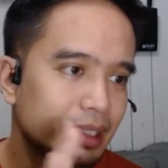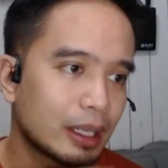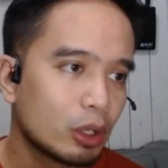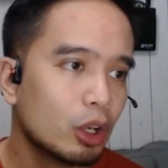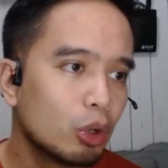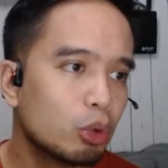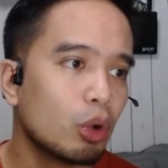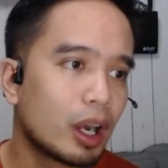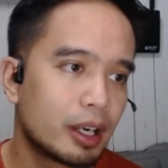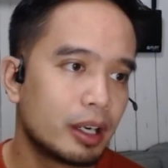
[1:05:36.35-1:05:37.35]
Like,
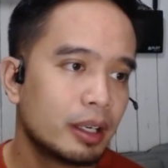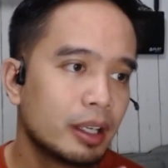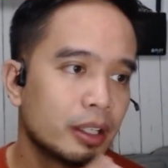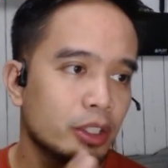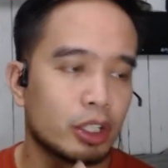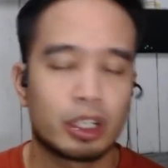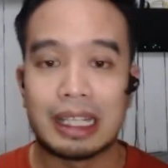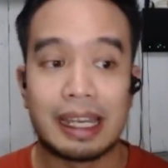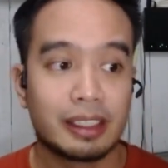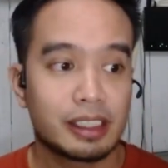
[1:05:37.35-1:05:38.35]
who are your
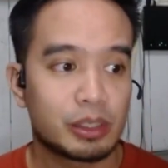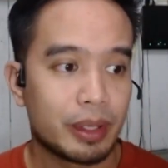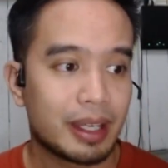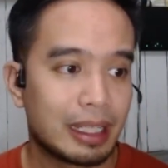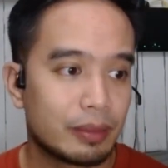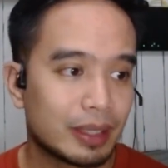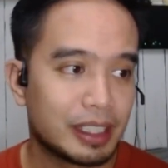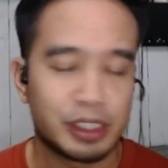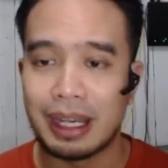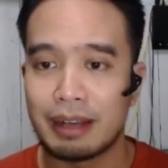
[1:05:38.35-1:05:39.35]
clients? Who are the kind of
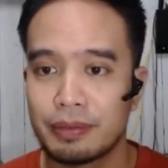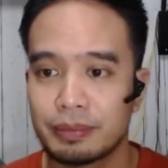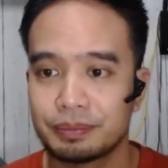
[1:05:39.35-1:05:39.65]
clients you have?